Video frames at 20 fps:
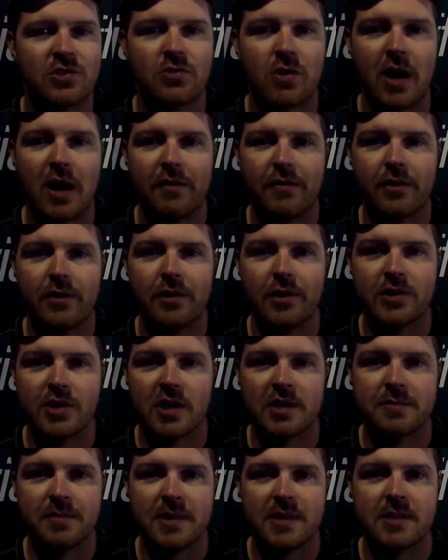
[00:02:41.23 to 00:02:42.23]
driver
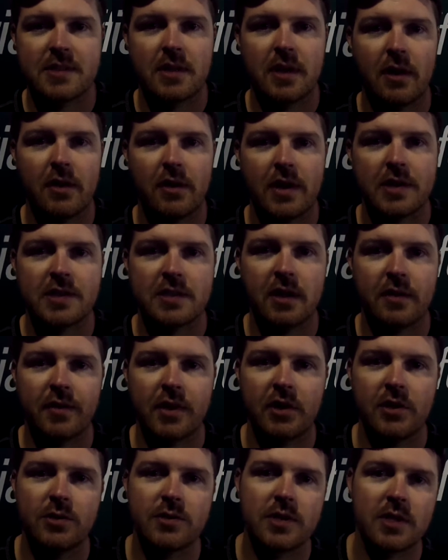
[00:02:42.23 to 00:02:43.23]
adjustments and all that stuff,
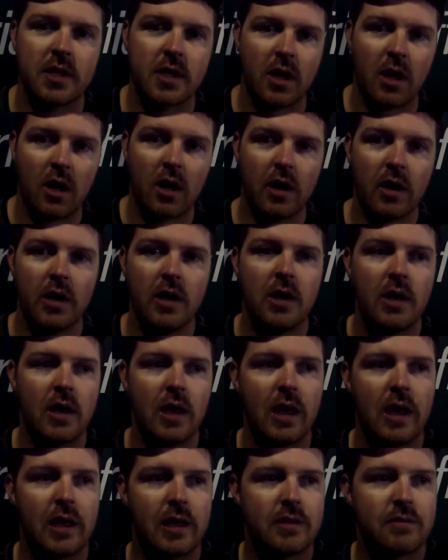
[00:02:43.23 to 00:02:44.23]
getting used to the car,
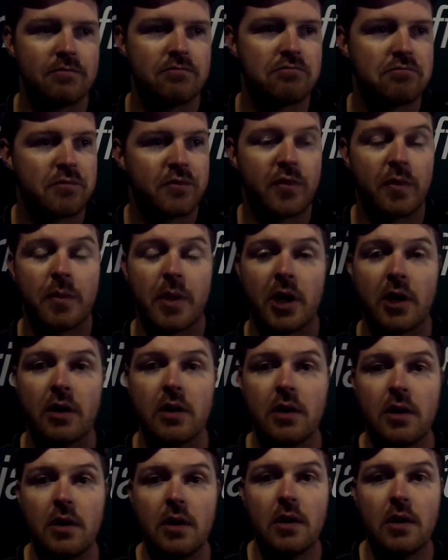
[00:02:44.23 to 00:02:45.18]
and from there.